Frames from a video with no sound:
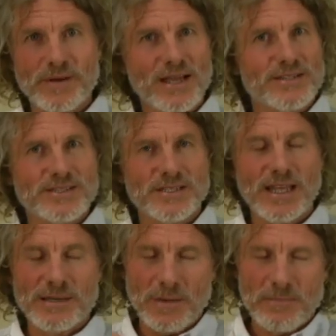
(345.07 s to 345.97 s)
and
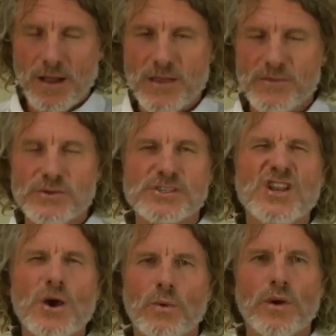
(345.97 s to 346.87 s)
in my mind, there was
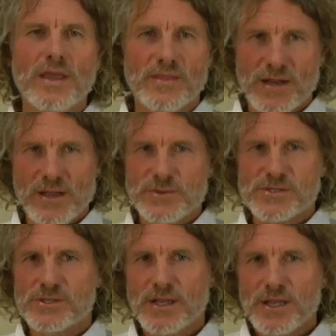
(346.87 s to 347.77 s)
no way that I
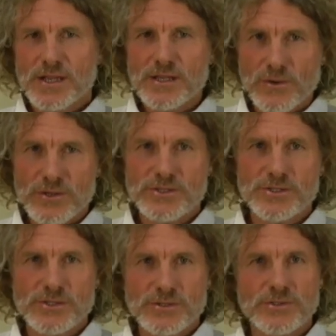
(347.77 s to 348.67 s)
was going
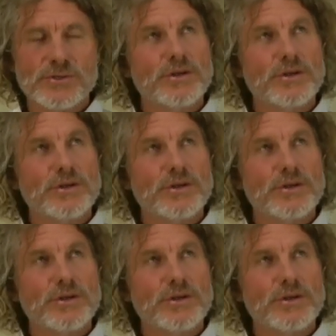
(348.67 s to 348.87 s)
to